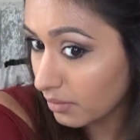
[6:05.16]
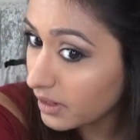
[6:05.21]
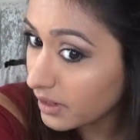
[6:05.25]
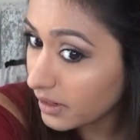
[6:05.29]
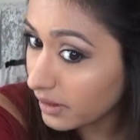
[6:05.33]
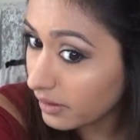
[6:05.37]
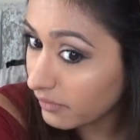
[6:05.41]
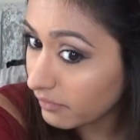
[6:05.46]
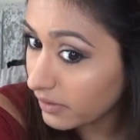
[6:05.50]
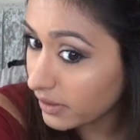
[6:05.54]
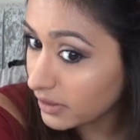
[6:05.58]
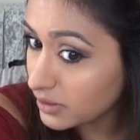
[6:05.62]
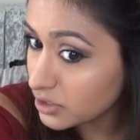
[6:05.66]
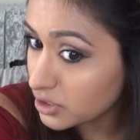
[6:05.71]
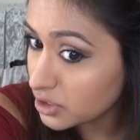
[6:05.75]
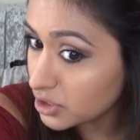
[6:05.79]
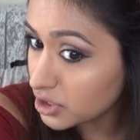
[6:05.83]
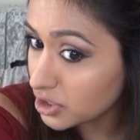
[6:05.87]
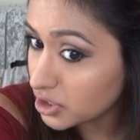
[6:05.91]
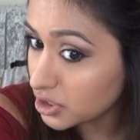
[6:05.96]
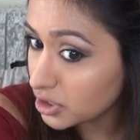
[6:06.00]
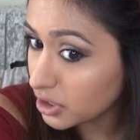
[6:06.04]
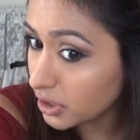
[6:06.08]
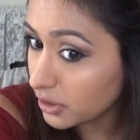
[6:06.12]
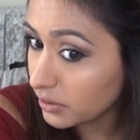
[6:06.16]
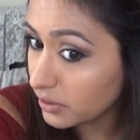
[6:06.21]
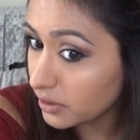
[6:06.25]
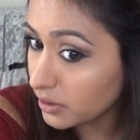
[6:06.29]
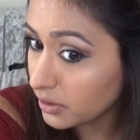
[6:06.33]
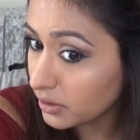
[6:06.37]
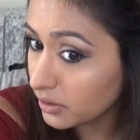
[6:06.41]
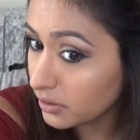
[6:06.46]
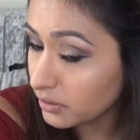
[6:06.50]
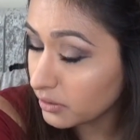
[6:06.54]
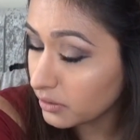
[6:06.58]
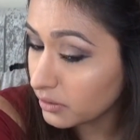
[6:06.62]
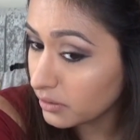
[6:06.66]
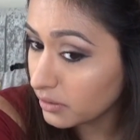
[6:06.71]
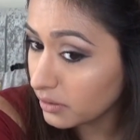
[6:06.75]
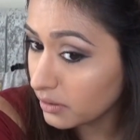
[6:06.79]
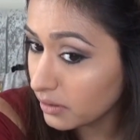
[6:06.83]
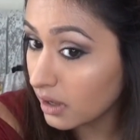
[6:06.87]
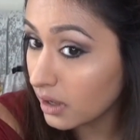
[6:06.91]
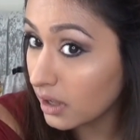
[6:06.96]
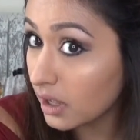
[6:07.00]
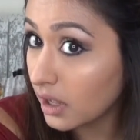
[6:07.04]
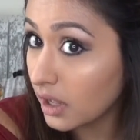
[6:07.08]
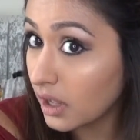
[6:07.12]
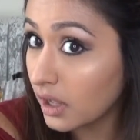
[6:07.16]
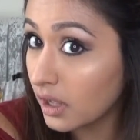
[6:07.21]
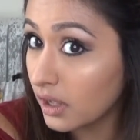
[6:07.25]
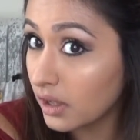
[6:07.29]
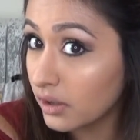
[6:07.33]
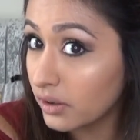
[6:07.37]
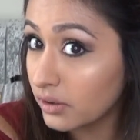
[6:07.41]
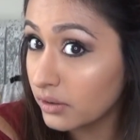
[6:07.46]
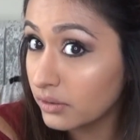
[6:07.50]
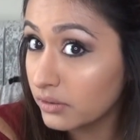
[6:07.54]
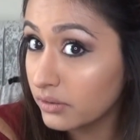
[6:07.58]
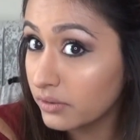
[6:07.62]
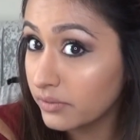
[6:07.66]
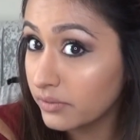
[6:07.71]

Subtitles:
If I just show you, curl,